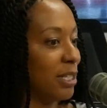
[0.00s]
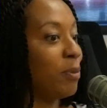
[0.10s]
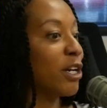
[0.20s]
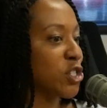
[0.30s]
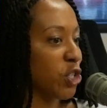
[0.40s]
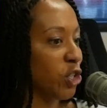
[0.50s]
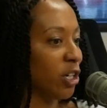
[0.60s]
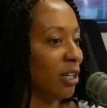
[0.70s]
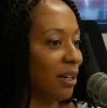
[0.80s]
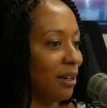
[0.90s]
The
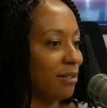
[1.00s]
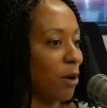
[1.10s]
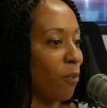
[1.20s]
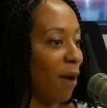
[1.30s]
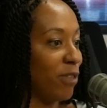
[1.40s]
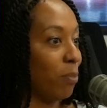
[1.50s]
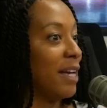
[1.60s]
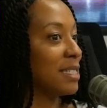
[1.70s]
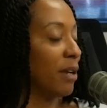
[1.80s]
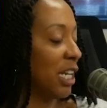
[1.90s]
picture of the place I'm